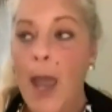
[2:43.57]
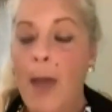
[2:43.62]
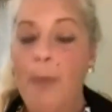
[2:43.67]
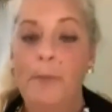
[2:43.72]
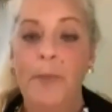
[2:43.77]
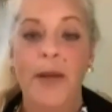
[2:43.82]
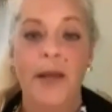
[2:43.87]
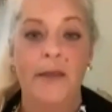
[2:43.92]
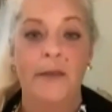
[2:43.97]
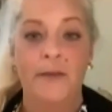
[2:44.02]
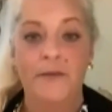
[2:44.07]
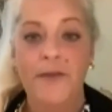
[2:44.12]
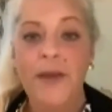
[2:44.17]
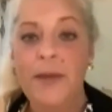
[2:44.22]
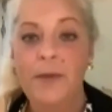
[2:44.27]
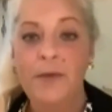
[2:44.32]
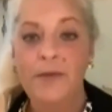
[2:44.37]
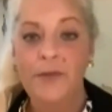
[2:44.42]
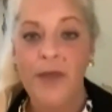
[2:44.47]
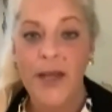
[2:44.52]
But in the
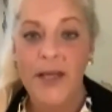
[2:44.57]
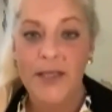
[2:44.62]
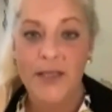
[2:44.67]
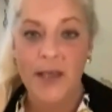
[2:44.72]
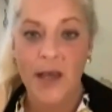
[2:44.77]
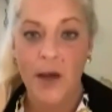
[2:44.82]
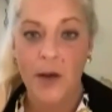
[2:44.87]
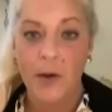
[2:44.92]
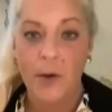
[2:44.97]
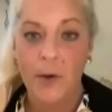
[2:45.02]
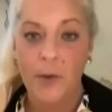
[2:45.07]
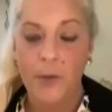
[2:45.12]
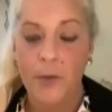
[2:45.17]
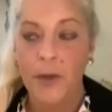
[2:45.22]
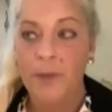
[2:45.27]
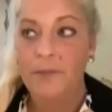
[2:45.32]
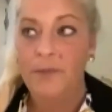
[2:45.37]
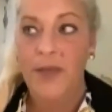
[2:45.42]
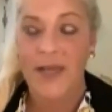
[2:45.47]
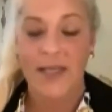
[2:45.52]
FEMA flood zone,
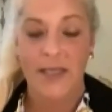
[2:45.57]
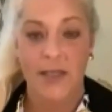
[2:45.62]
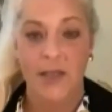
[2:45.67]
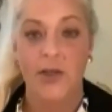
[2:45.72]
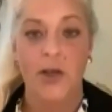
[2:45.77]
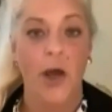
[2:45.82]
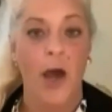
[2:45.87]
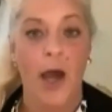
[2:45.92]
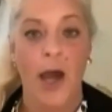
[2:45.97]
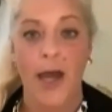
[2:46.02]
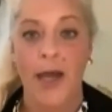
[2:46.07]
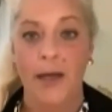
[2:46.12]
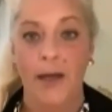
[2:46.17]
that's not